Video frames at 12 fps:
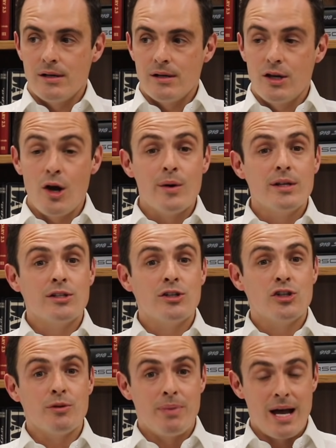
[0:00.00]
going to
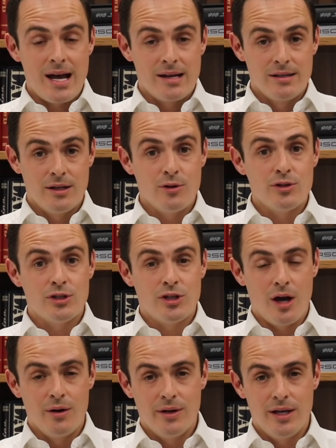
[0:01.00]
Japan, going to
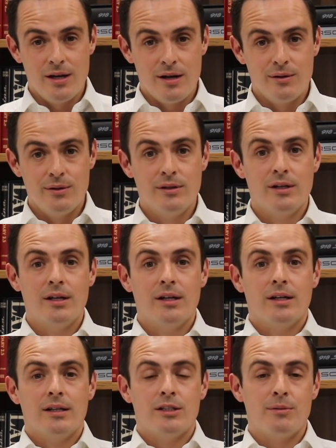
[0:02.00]
Tokyo
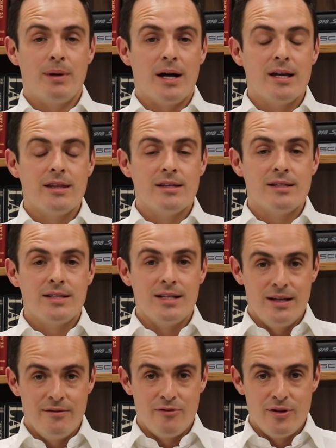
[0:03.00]
to buy the
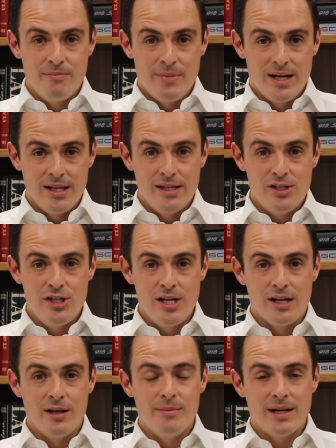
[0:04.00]
delivery mileage
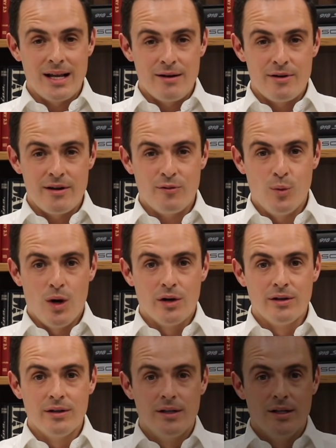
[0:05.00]
yellow McLaren F1.